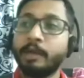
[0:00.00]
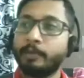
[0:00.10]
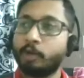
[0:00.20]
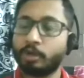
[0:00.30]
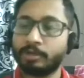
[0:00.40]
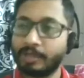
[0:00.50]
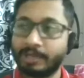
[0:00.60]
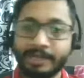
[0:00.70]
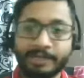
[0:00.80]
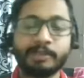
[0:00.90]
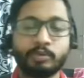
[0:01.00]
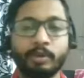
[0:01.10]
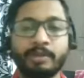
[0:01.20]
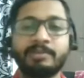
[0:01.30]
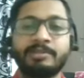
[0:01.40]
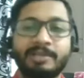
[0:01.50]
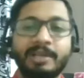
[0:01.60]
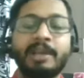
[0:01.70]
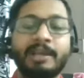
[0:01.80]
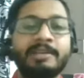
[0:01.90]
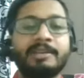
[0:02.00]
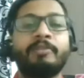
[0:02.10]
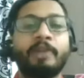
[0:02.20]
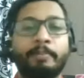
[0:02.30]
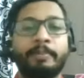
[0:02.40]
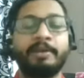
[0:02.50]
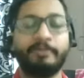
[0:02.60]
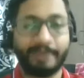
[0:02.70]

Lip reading: Because the latest one is still in development